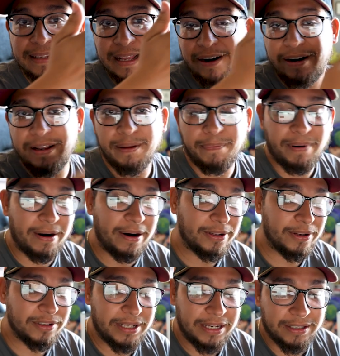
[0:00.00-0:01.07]
that are in the park.
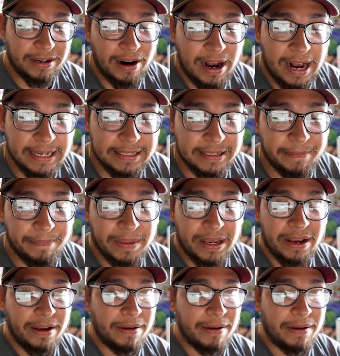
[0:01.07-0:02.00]
Those things are awesome.